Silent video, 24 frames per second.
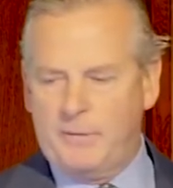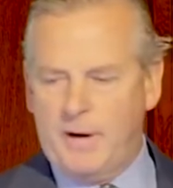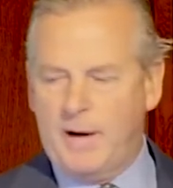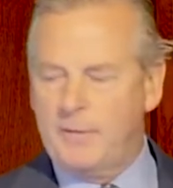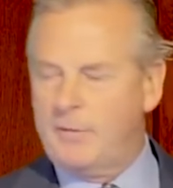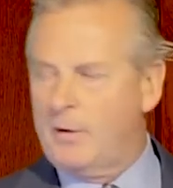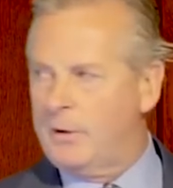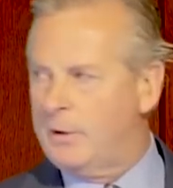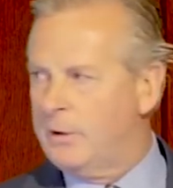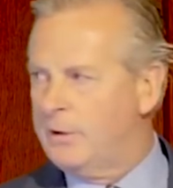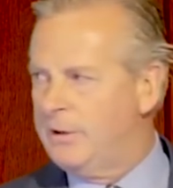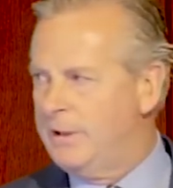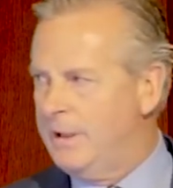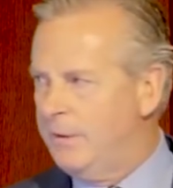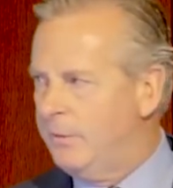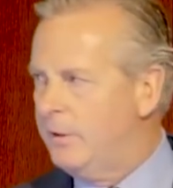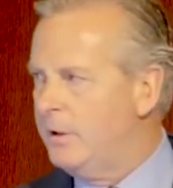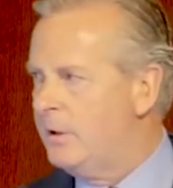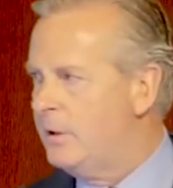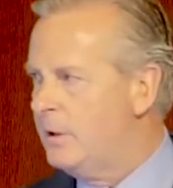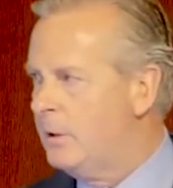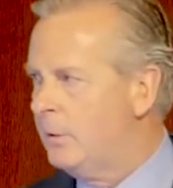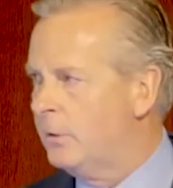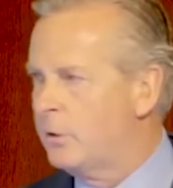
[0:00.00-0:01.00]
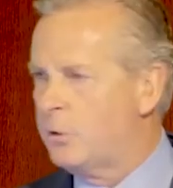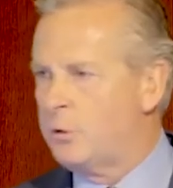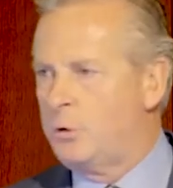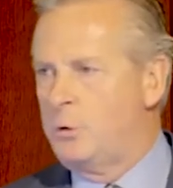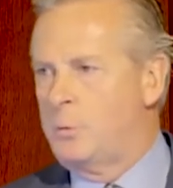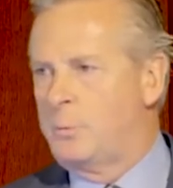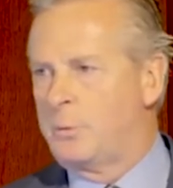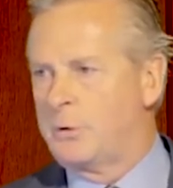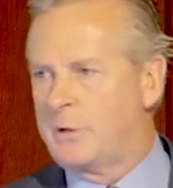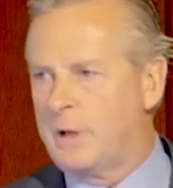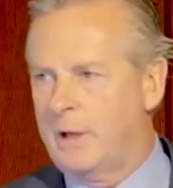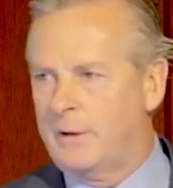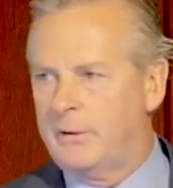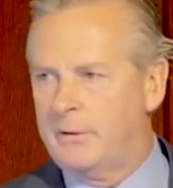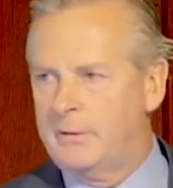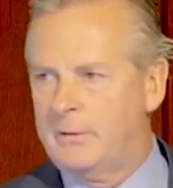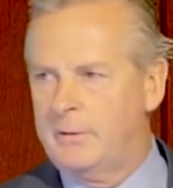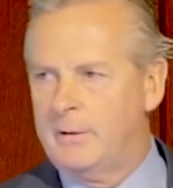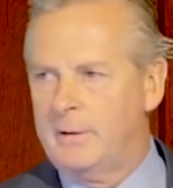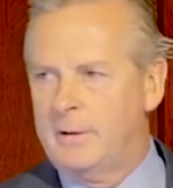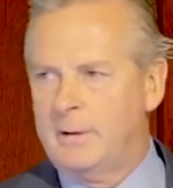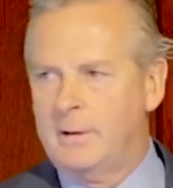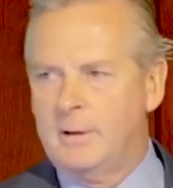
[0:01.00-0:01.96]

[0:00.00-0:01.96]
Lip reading: 500 dividend yield is 2%.